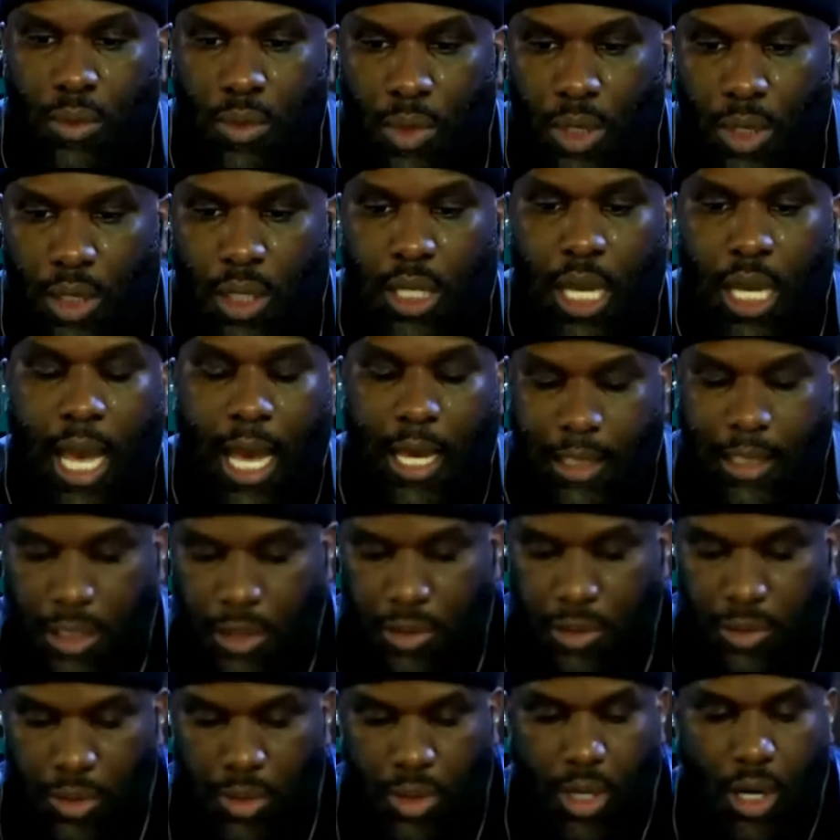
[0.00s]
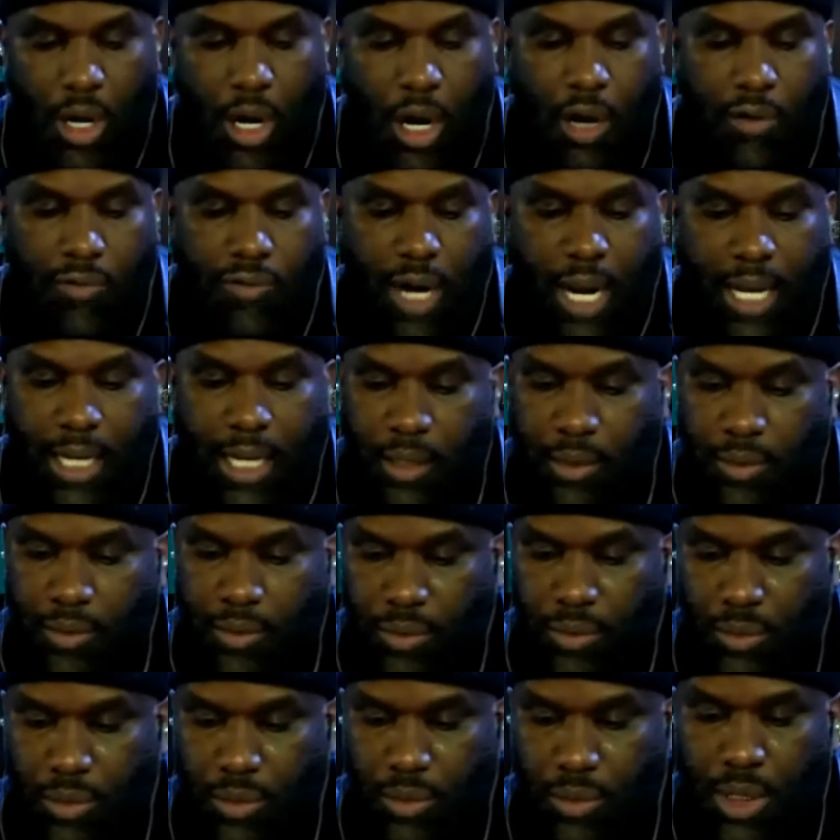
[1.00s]
Got you. All right.
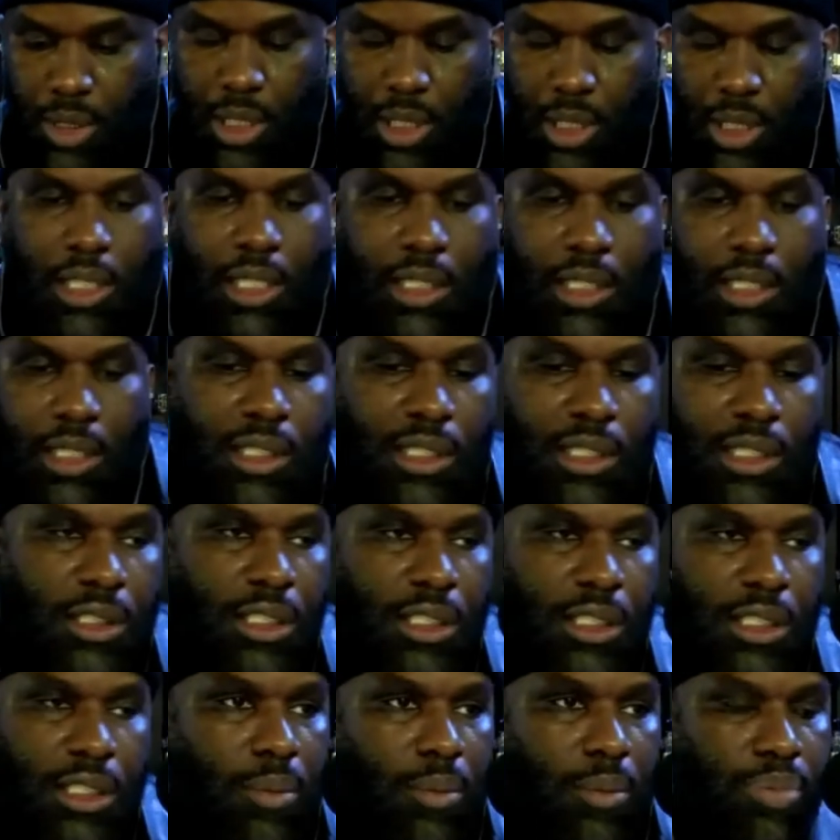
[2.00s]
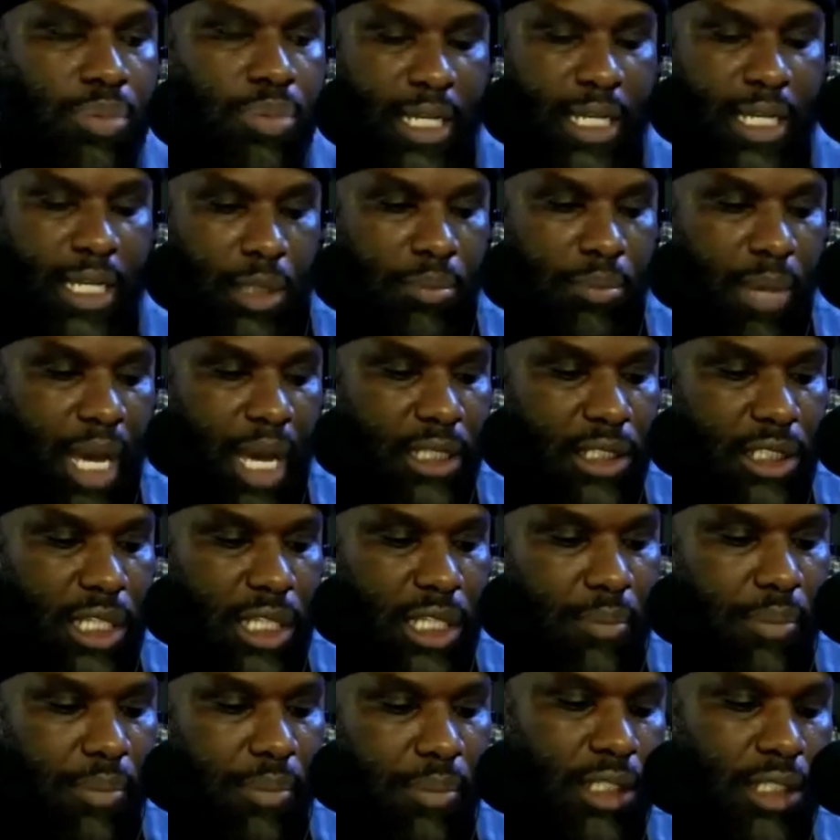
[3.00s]
This is a celebration. Mic check,
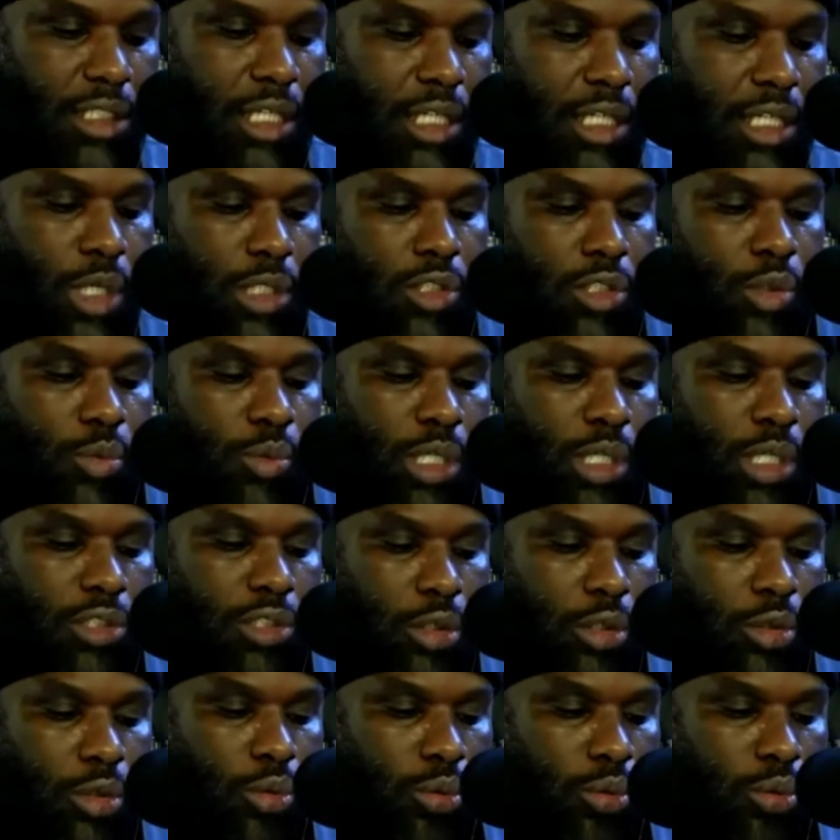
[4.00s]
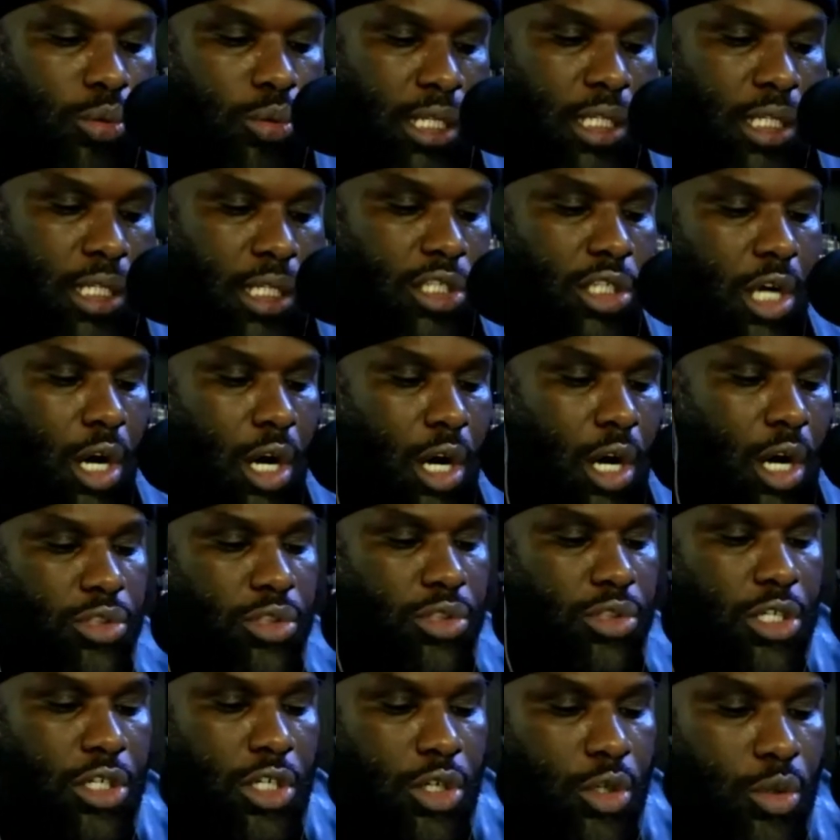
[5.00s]
1, 2, 1, 2. This is your host
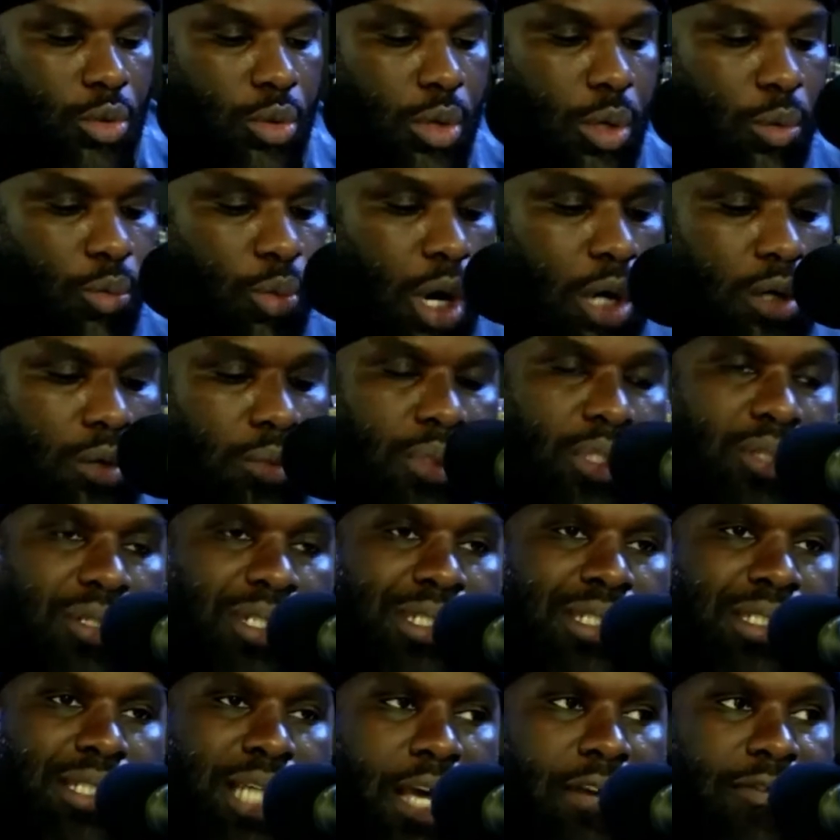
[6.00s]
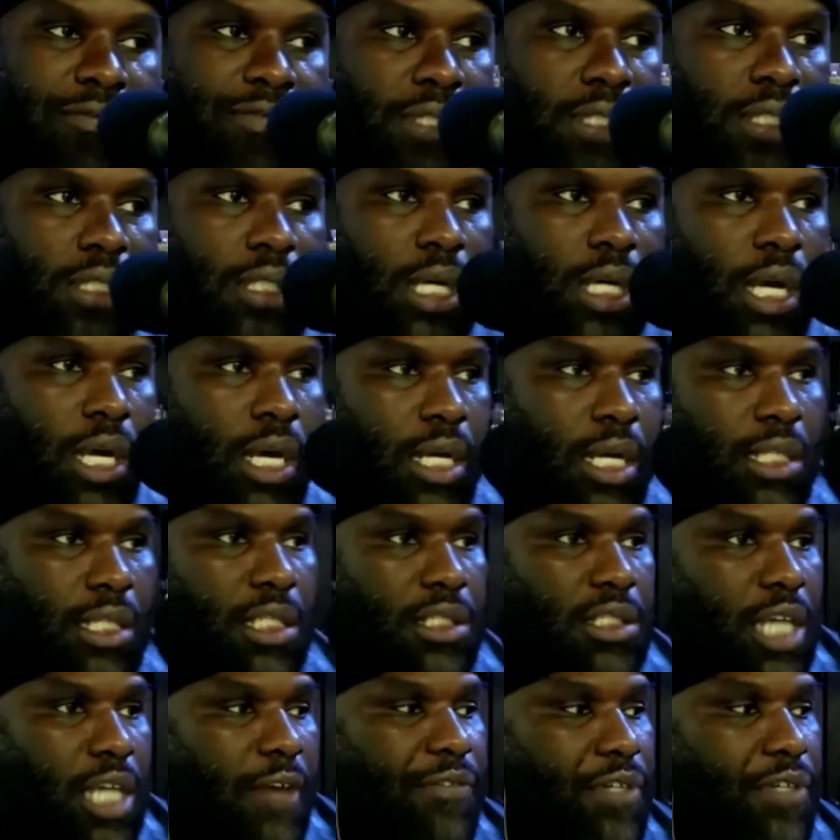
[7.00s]
EQ and welcome to the Cipher. The
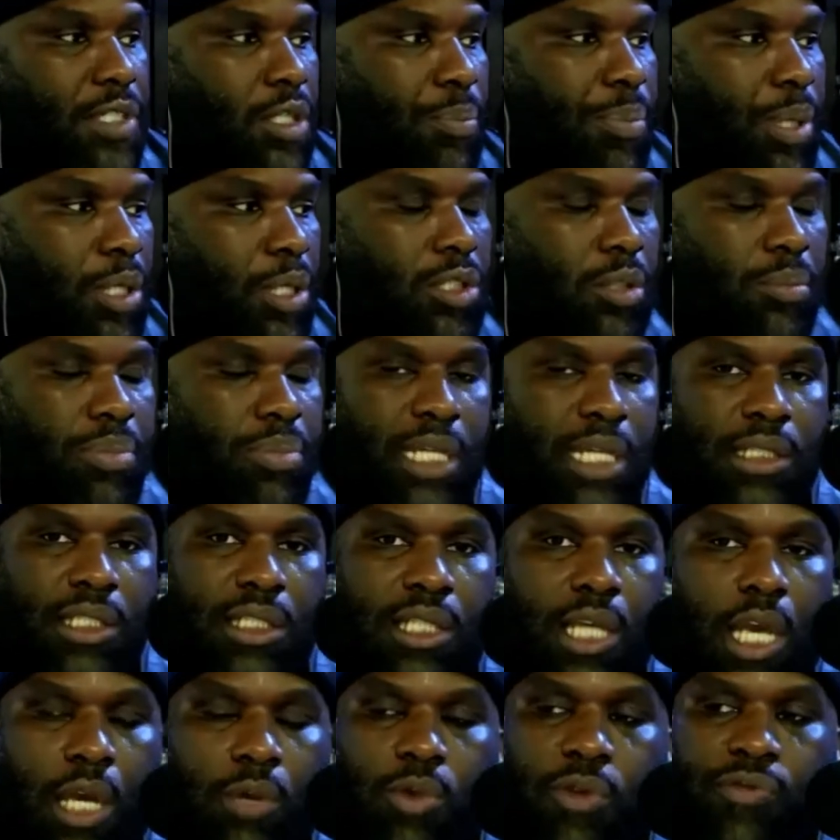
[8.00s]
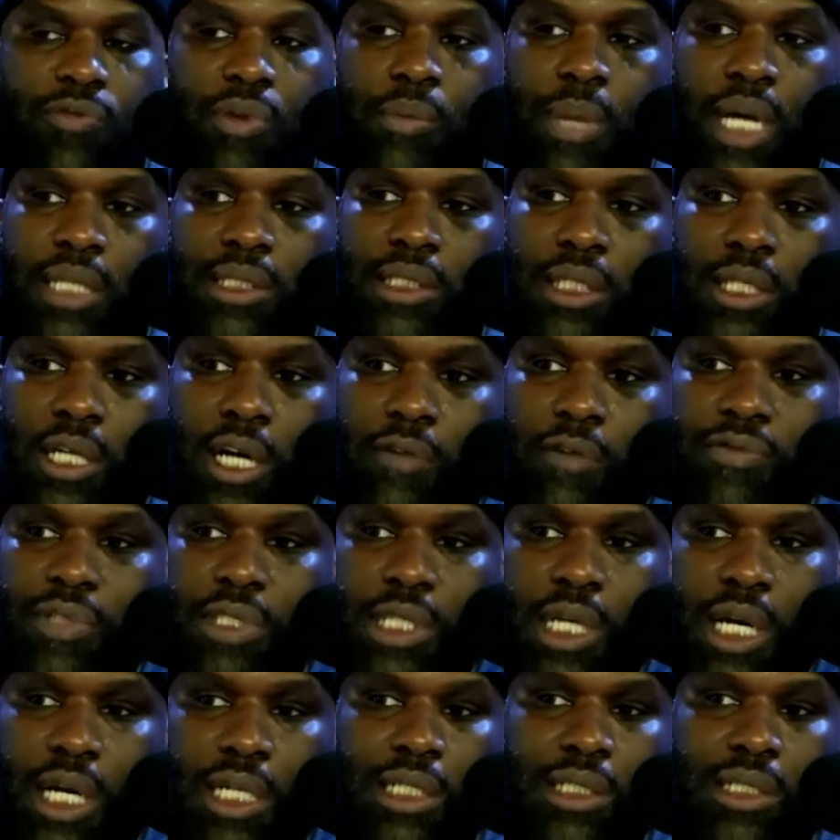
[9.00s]
Cipher is a person, place, a thing within my circumference. The
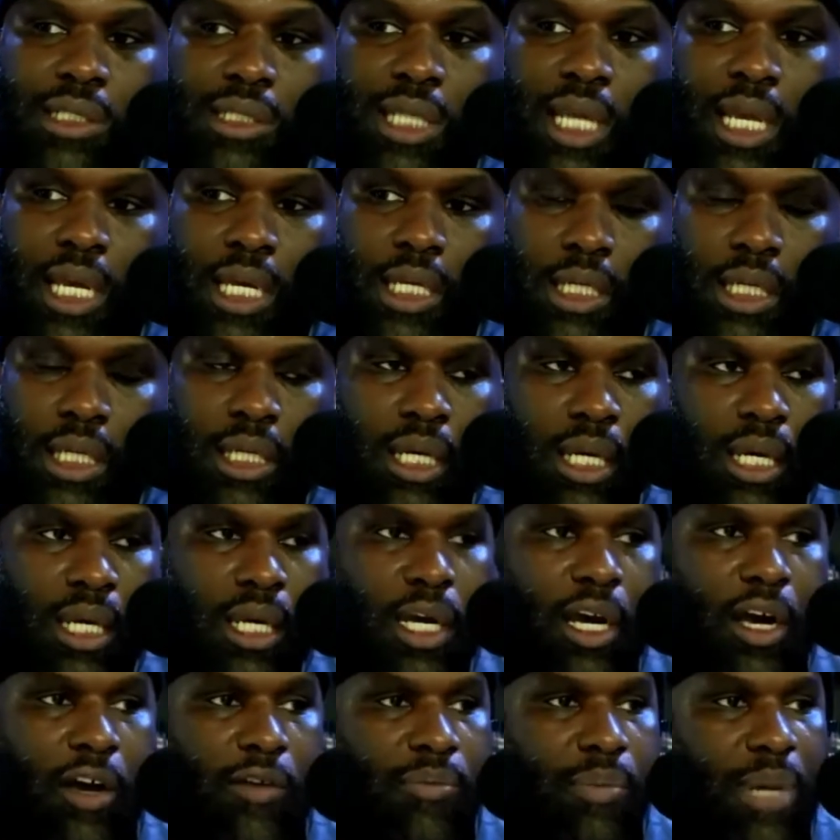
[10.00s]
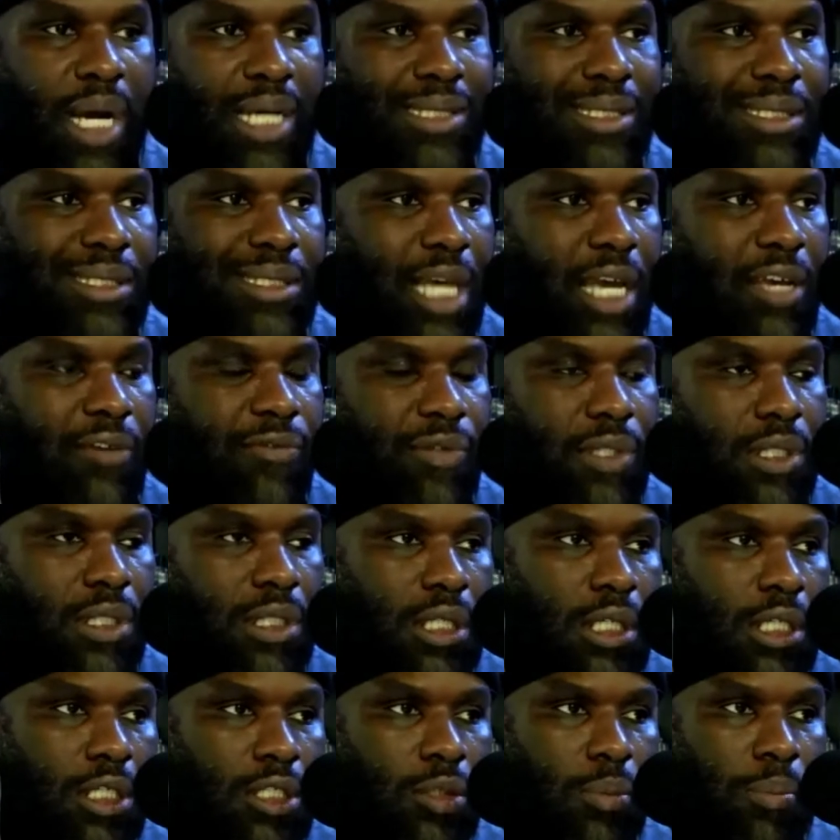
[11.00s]
understanding of my Cipher
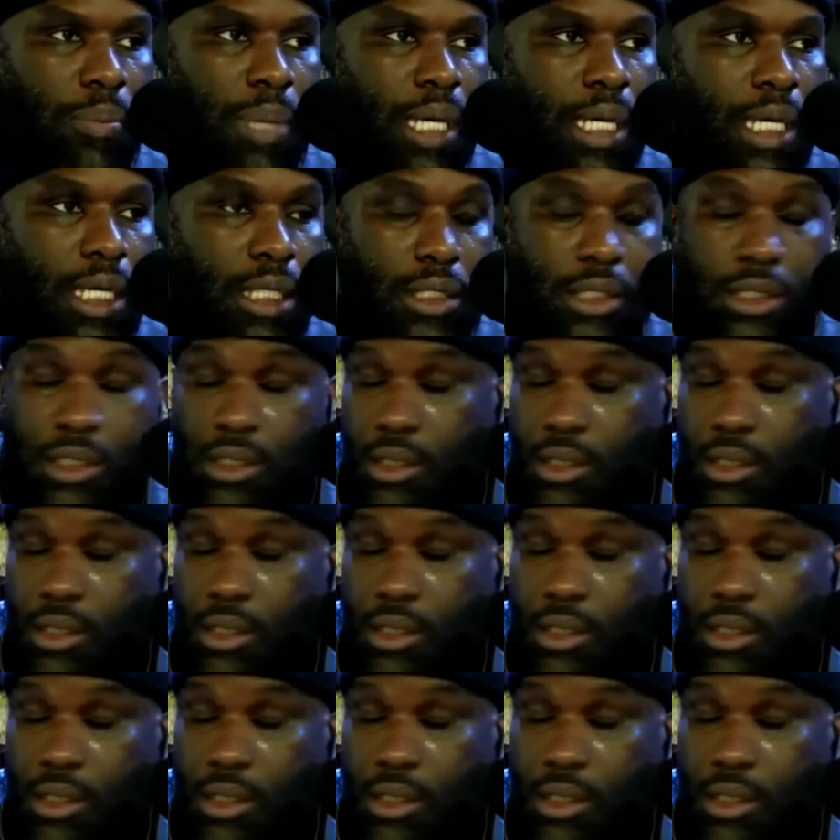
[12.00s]
is peace.